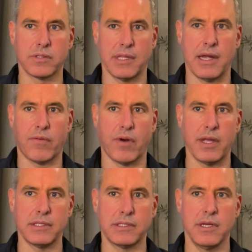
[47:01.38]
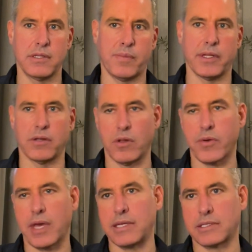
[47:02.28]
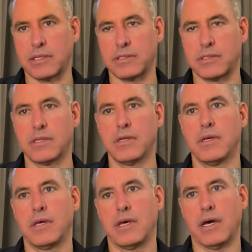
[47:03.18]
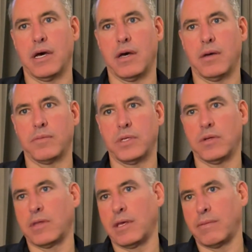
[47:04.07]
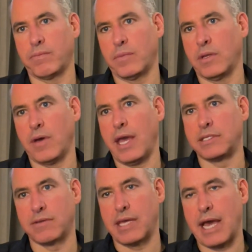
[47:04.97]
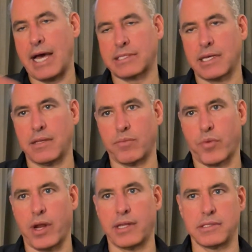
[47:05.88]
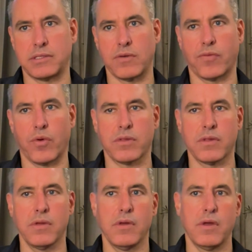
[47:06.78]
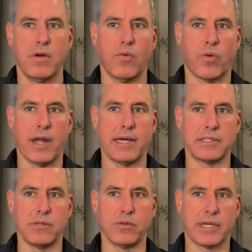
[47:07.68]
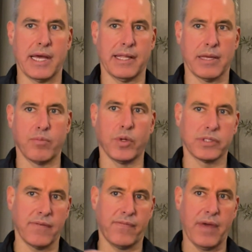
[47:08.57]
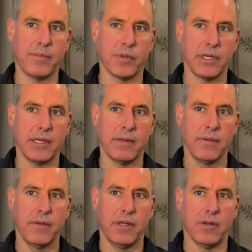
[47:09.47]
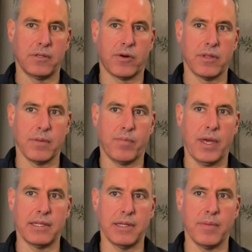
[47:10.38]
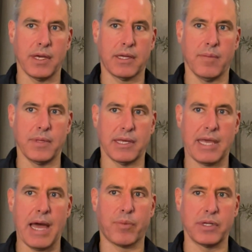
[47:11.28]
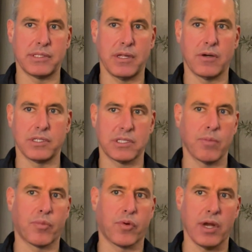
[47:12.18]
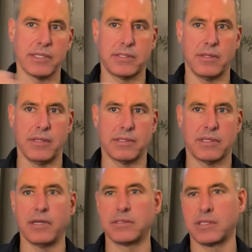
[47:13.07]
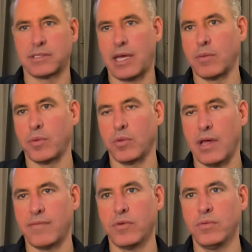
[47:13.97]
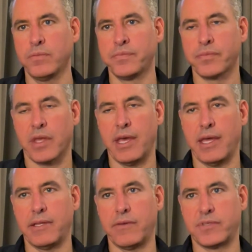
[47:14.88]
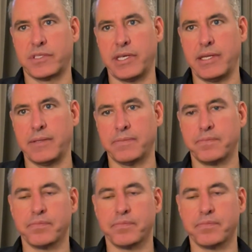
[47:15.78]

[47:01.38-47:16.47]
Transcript: in that range, depending on locations, the age of the asset and brand and so forth. Whereas you look at like multifamily, during the pandemic, I mean, the cap rates there just compressed to this unsustainable level. And you've seen